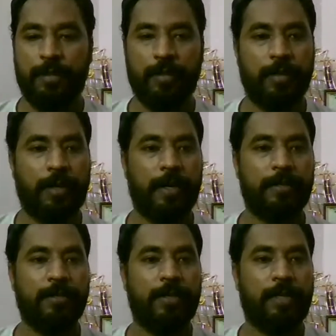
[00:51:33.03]
All right,
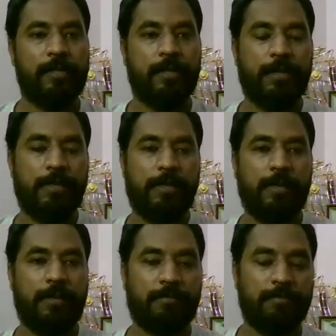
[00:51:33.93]
so that's
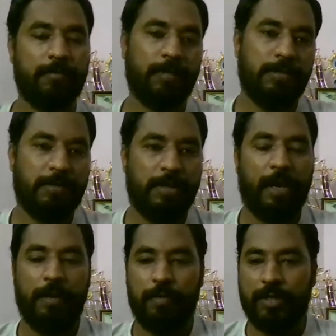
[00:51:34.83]
another
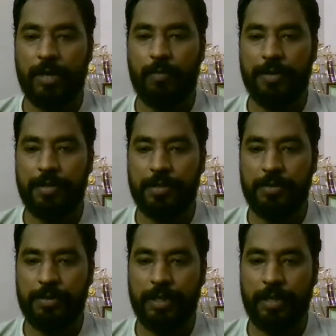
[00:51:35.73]
thing which I wanted to
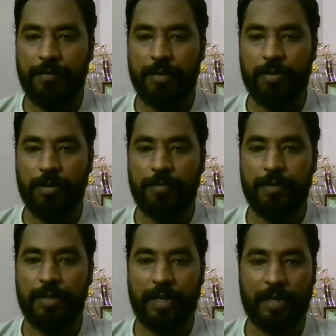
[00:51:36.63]
share with all of
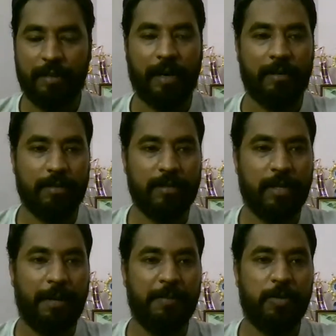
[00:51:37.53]
you. Like that just
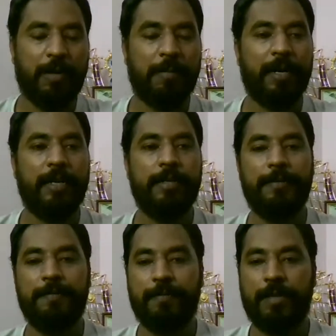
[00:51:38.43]
came to my mind
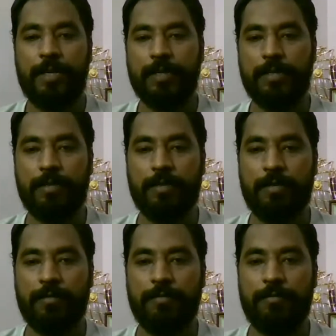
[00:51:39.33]
as
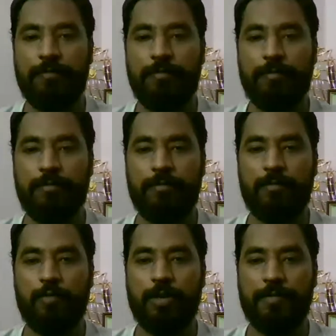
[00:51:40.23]

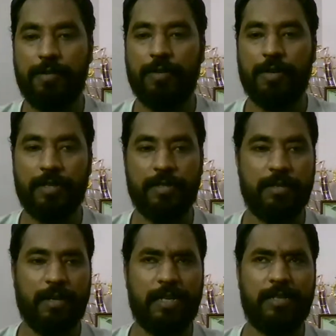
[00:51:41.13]
one of the
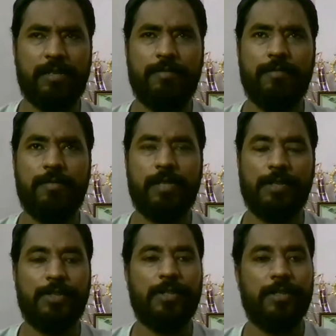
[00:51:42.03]
audience last
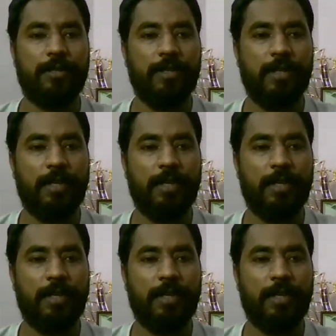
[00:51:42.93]
session.